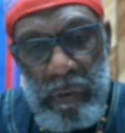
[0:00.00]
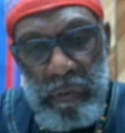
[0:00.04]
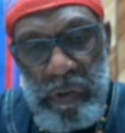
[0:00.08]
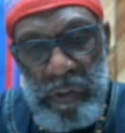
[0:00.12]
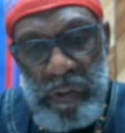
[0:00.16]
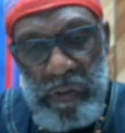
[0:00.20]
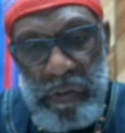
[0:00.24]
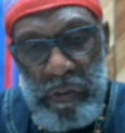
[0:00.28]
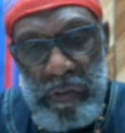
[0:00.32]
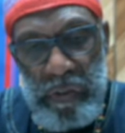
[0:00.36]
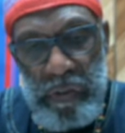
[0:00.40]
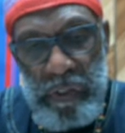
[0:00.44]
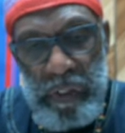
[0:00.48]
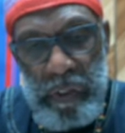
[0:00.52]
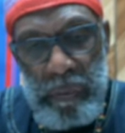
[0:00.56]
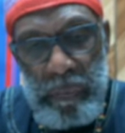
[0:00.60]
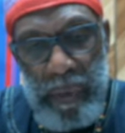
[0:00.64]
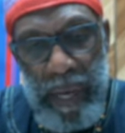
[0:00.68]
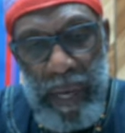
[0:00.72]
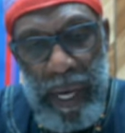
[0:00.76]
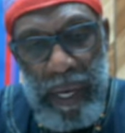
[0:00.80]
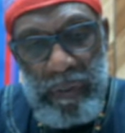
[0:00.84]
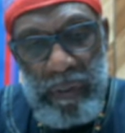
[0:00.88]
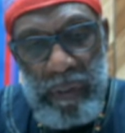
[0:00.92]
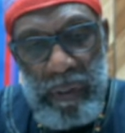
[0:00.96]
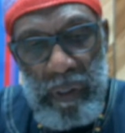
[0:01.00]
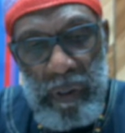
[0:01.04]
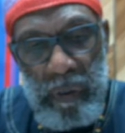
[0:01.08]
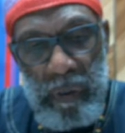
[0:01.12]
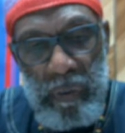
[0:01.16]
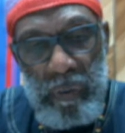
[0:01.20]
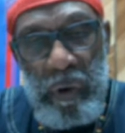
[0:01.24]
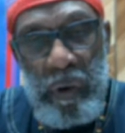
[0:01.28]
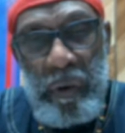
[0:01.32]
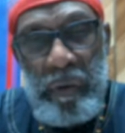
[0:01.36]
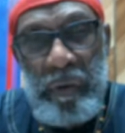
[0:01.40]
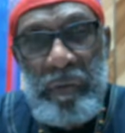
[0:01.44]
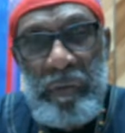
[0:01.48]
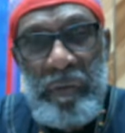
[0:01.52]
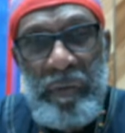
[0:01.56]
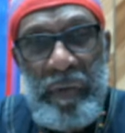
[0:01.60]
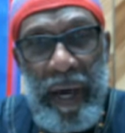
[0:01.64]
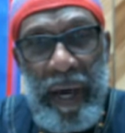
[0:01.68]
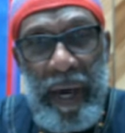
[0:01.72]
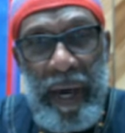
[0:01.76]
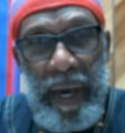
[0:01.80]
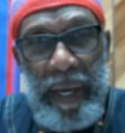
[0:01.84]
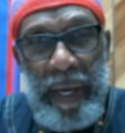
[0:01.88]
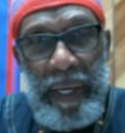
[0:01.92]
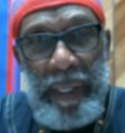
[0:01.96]
research about the
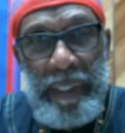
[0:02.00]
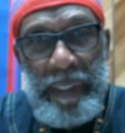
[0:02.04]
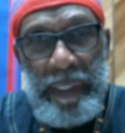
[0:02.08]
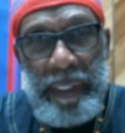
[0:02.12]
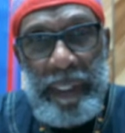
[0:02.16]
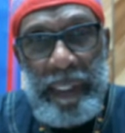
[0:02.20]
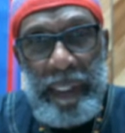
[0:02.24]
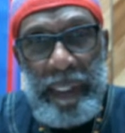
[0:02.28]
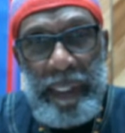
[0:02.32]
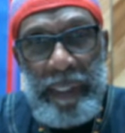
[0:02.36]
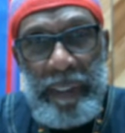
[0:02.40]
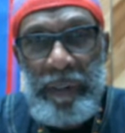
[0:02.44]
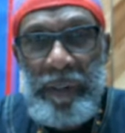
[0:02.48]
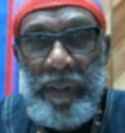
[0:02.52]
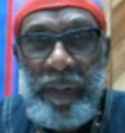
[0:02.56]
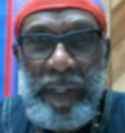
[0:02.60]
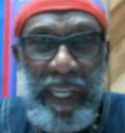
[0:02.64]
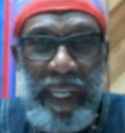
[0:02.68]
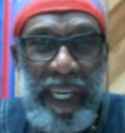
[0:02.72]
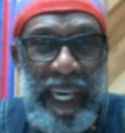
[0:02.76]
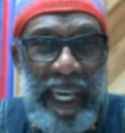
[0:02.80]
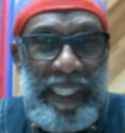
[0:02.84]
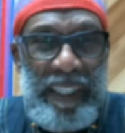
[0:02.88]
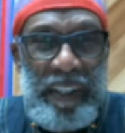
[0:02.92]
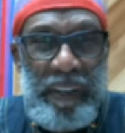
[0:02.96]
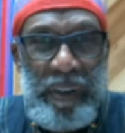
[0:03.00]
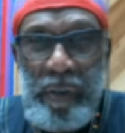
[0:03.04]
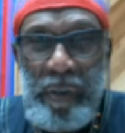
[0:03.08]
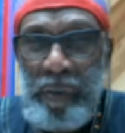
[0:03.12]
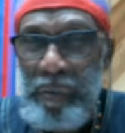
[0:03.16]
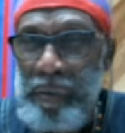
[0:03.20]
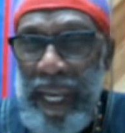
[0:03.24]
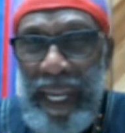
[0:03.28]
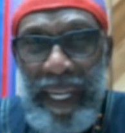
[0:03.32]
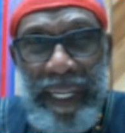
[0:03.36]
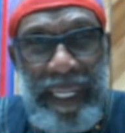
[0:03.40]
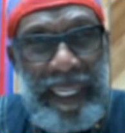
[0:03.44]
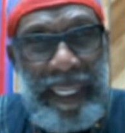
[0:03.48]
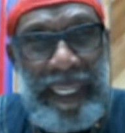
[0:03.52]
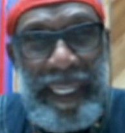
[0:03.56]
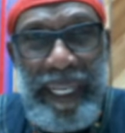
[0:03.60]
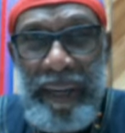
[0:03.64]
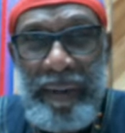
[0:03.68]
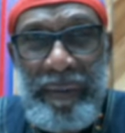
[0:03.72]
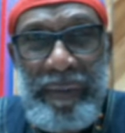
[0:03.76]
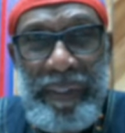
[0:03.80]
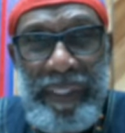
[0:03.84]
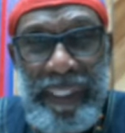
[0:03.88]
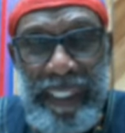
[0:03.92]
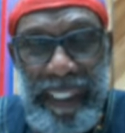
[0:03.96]
coronavirus. You know they got to throw that in
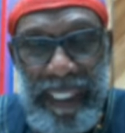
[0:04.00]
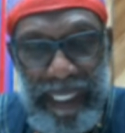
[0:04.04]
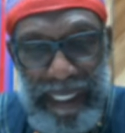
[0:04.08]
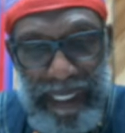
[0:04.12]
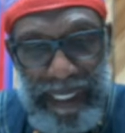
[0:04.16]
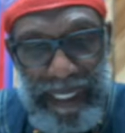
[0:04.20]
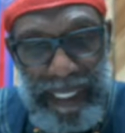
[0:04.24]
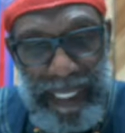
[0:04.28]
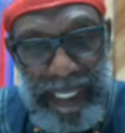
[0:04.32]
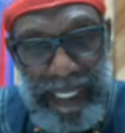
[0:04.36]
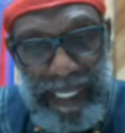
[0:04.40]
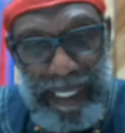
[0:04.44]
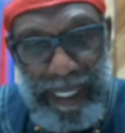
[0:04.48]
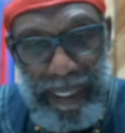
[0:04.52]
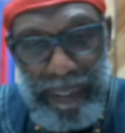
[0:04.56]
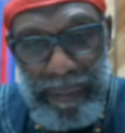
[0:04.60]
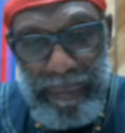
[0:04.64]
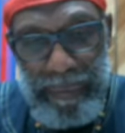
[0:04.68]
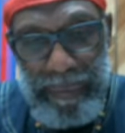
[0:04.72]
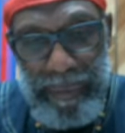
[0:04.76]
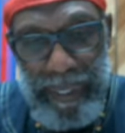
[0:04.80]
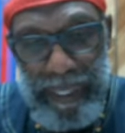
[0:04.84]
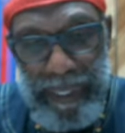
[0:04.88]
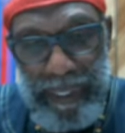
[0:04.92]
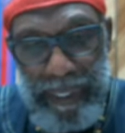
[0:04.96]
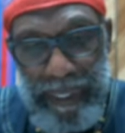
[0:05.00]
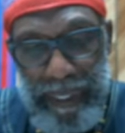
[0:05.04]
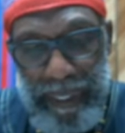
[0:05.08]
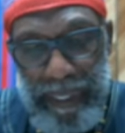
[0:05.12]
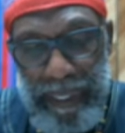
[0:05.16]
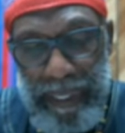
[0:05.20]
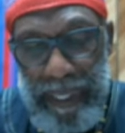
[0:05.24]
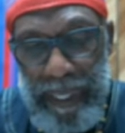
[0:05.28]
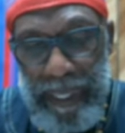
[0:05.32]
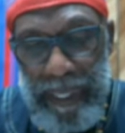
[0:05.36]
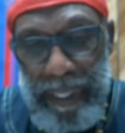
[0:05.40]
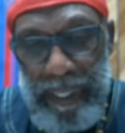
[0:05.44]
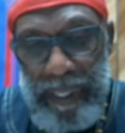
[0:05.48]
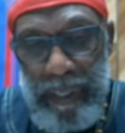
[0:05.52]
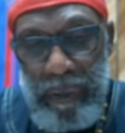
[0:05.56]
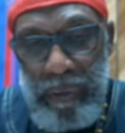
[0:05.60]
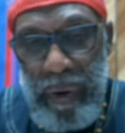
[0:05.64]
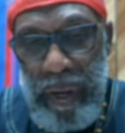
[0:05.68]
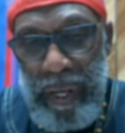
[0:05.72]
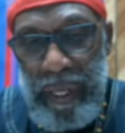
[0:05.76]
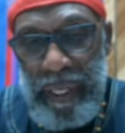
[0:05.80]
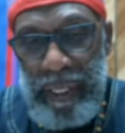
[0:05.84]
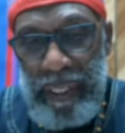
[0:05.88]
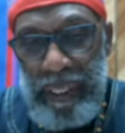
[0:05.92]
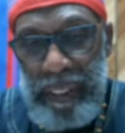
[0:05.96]
every chance they get, right? The
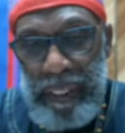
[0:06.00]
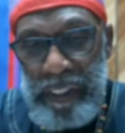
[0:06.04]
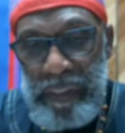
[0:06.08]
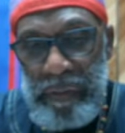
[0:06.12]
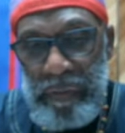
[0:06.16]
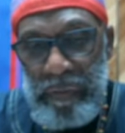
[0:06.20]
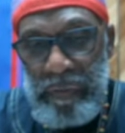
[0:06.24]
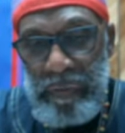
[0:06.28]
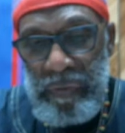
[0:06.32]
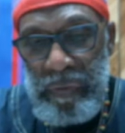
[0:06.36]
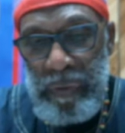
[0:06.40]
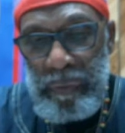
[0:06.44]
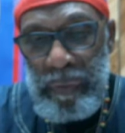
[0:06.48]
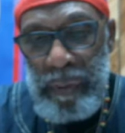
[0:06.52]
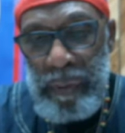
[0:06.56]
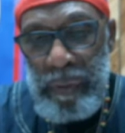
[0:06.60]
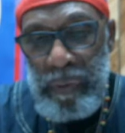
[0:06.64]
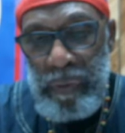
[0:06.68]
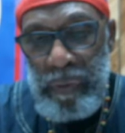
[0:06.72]
recognition from the